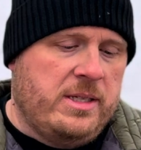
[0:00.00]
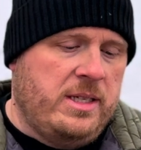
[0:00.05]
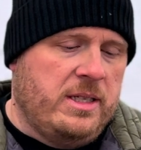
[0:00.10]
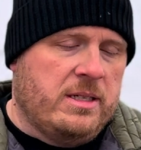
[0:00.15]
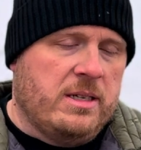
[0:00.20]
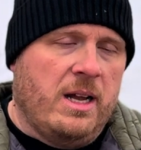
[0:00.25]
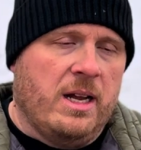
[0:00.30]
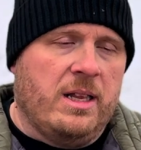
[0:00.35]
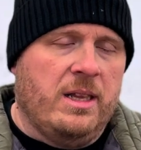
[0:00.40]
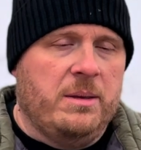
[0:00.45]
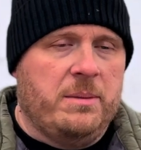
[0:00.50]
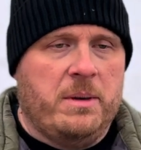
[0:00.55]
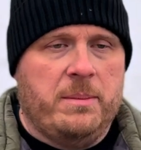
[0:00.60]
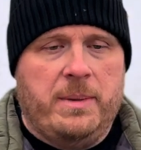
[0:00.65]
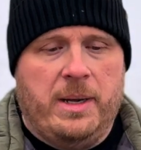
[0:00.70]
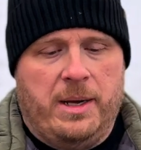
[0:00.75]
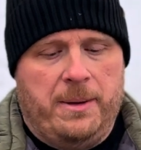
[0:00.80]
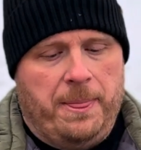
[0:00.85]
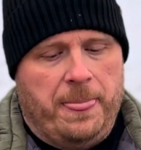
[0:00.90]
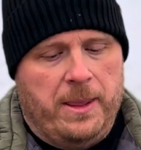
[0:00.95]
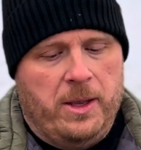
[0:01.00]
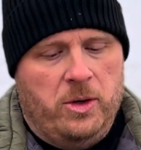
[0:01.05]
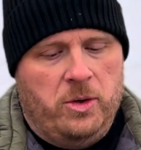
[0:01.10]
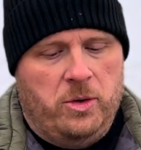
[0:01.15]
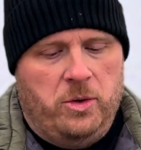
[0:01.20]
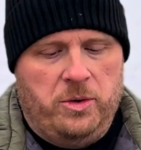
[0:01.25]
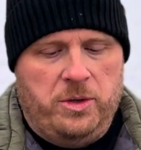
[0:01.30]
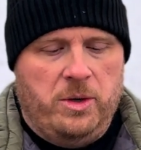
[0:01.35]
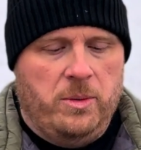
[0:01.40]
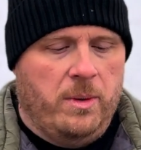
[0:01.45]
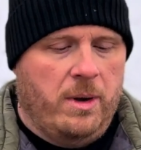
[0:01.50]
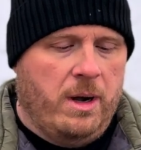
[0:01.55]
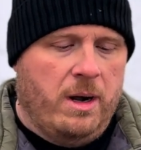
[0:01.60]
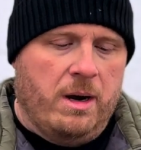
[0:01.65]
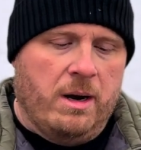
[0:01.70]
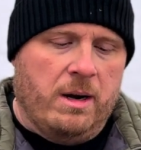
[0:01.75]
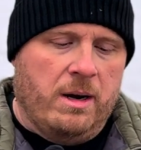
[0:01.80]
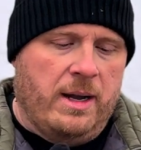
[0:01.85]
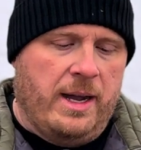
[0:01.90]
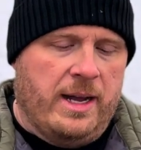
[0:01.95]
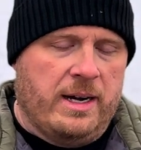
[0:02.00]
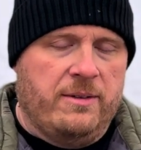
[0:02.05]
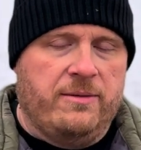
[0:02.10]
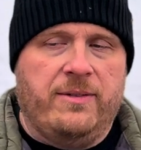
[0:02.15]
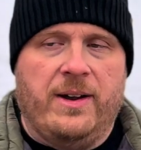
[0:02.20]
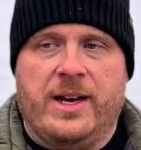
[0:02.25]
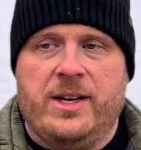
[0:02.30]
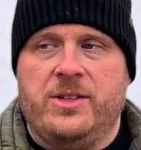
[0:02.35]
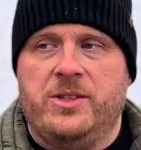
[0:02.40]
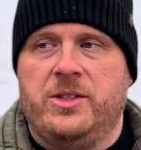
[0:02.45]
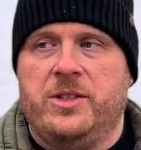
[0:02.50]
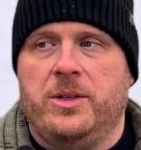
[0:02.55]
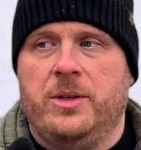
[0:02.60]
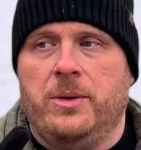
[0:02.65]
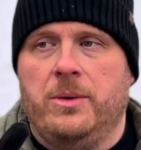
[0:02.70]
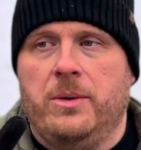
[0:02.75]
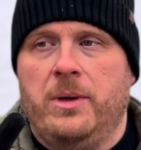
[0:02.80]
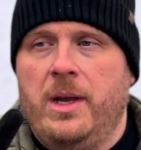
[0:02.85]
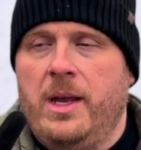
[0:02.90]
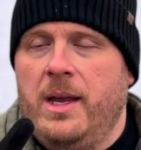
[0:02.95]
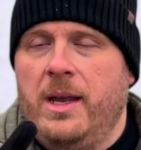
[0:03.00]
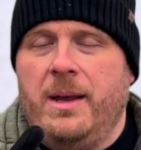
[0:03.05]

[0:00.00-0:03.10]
need to talk a little bit about who you are, how to find you.